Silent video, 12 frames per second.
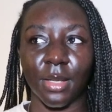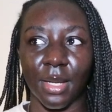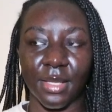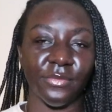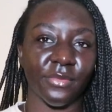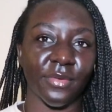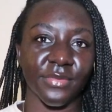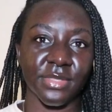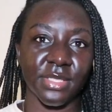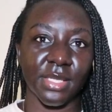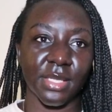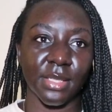like if you've ever
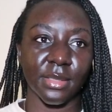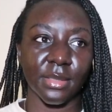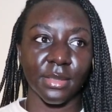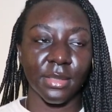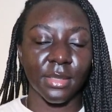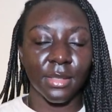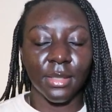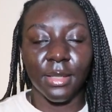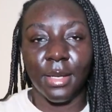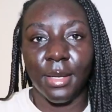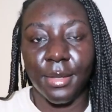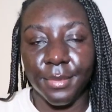seen
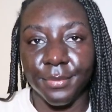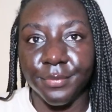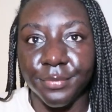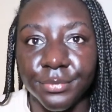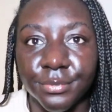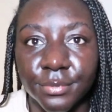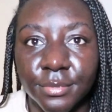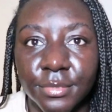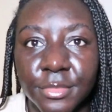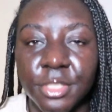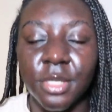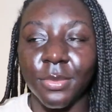um
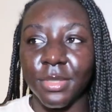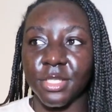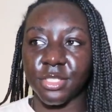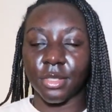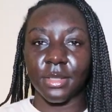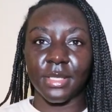do you know when the show?